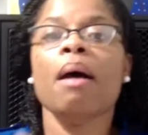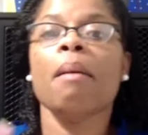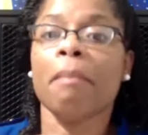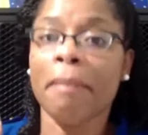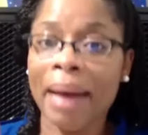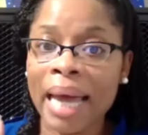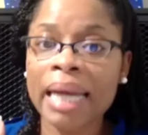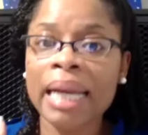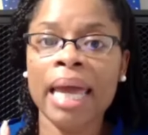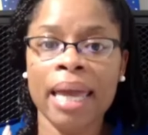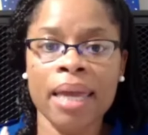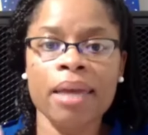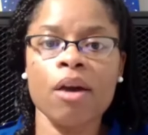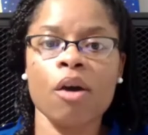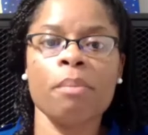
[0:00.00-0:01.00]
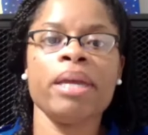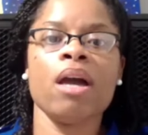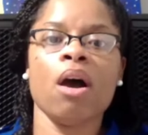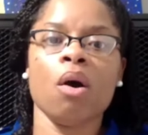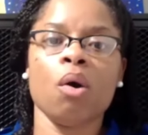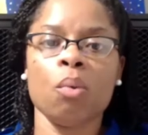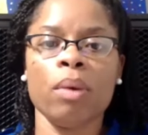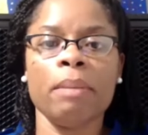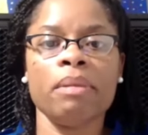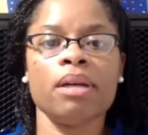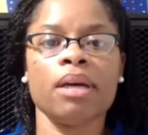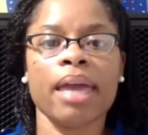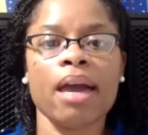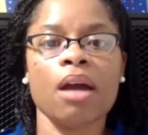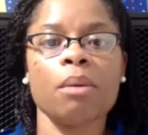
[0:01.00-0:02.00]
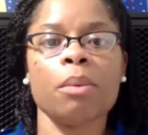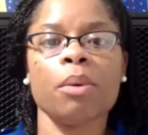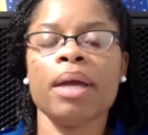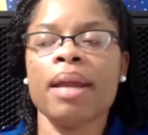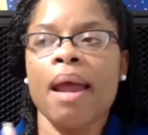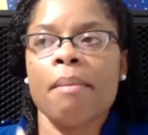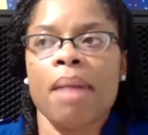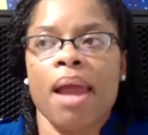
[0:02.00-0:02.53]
My lane gonna be home women accountable, and I'm